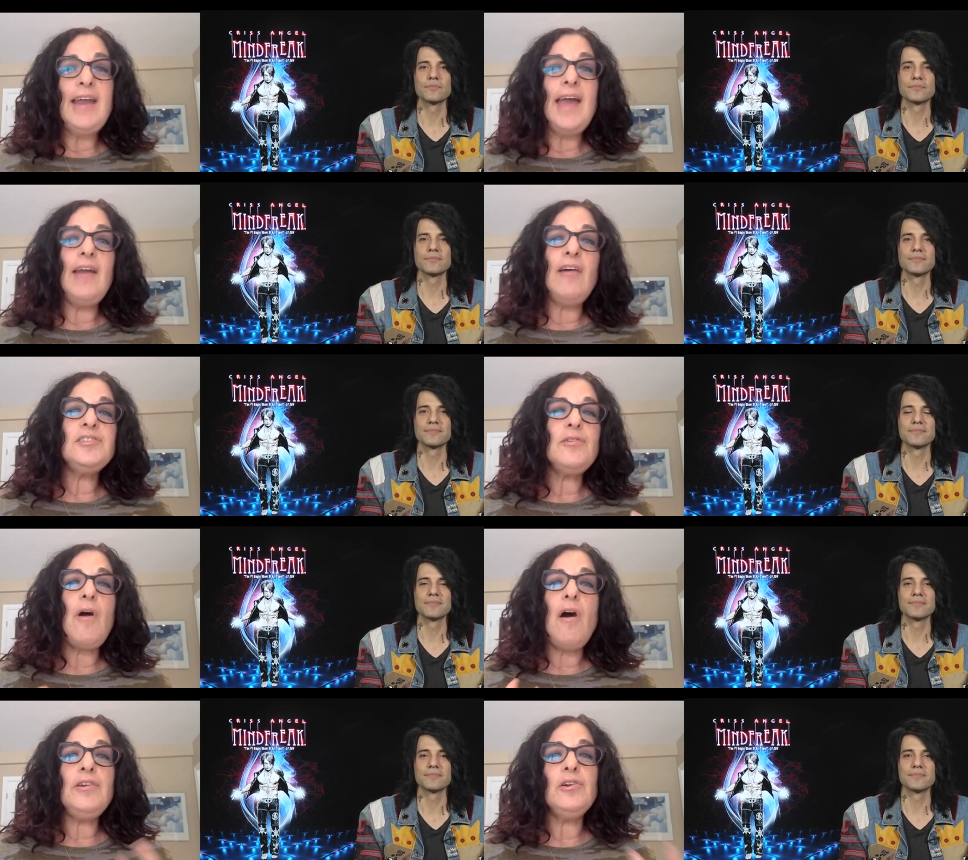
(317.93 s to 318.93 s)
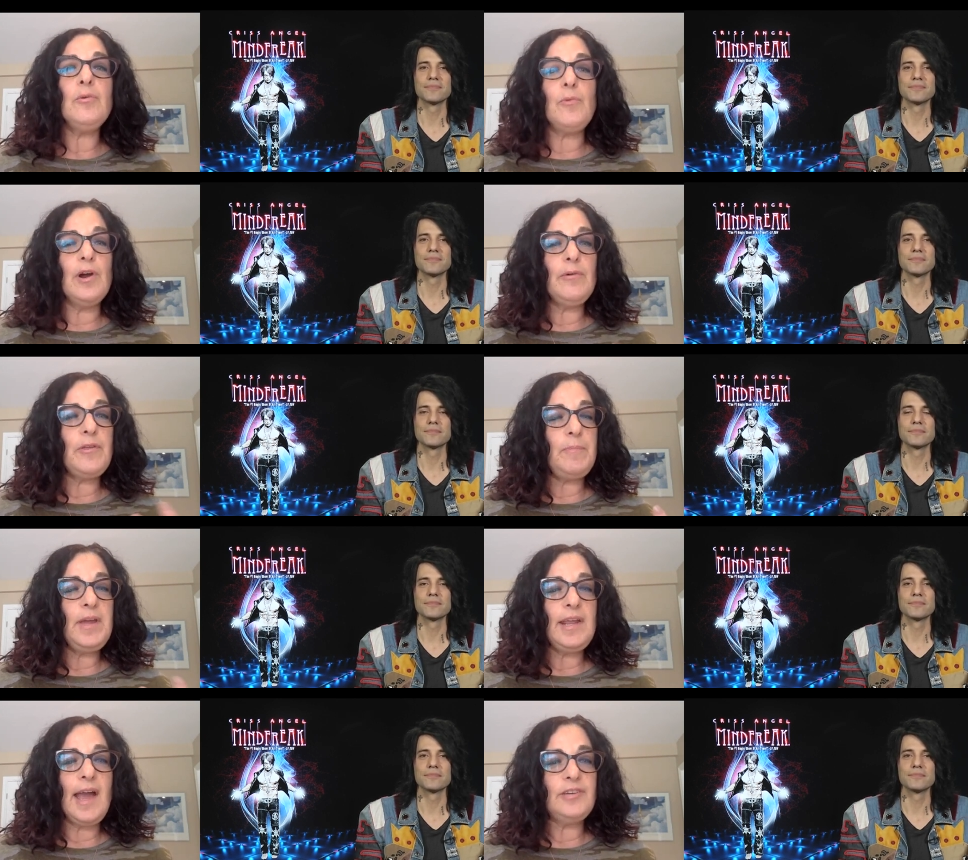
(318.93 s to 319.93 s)
Speaker 1: And and also all your work
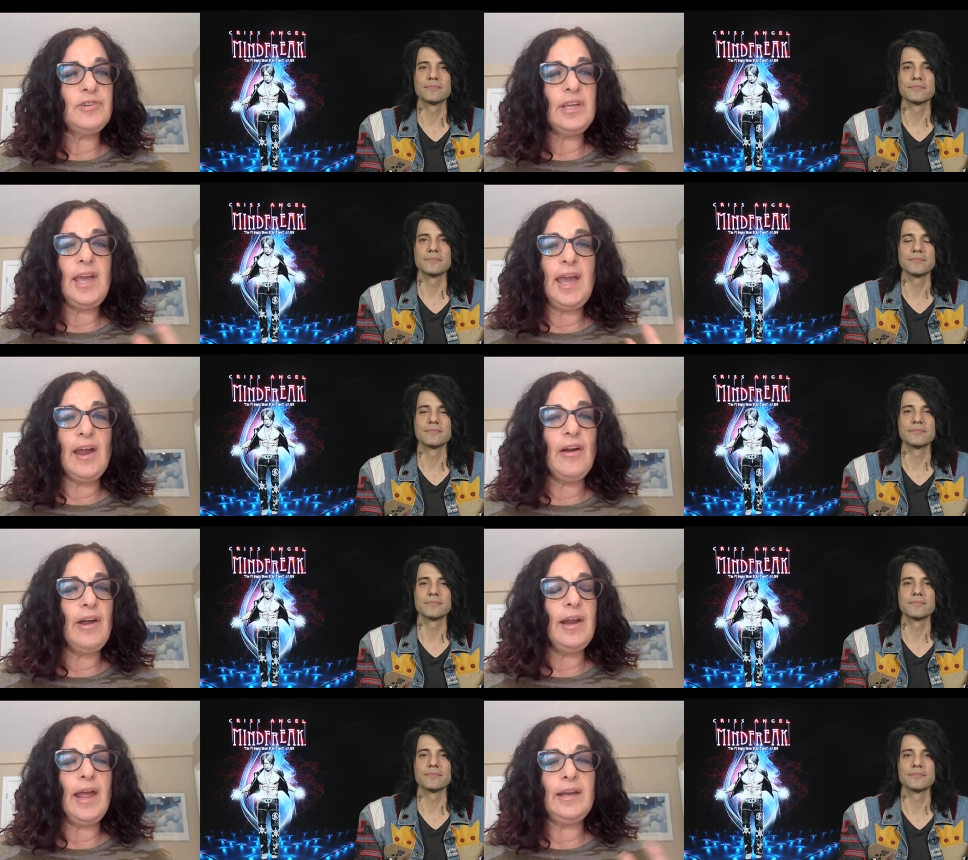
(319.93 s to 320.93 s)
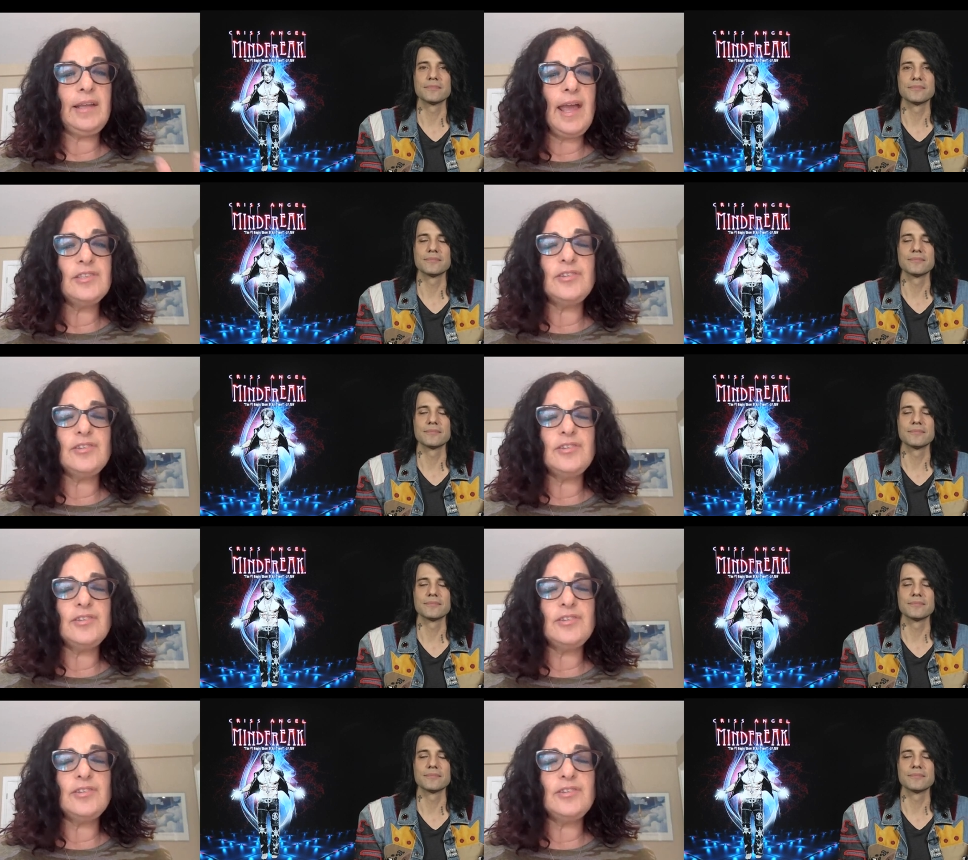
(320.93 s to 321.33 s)
with pediatric care and, and